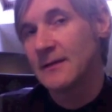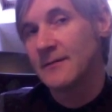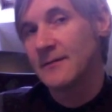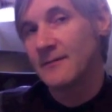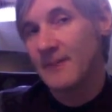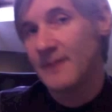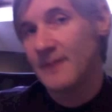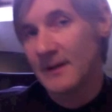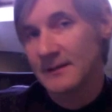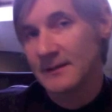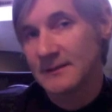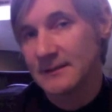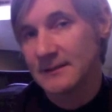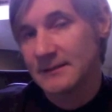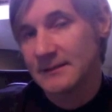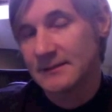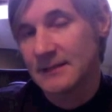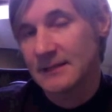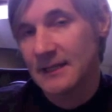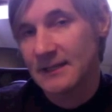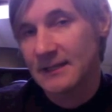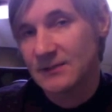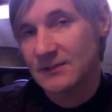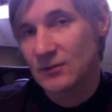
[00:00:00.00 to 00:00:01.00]
versus
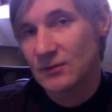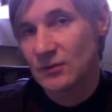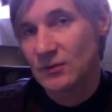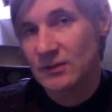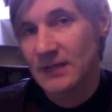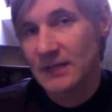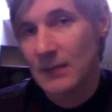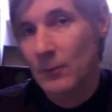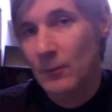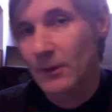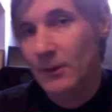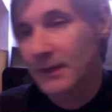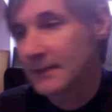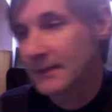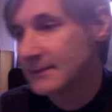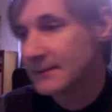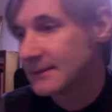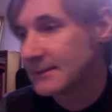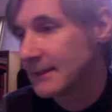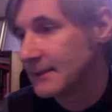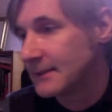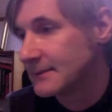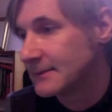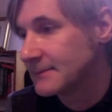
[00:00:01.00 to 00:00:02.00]
social networking
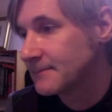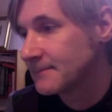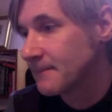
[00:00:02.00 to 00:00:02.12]
sites,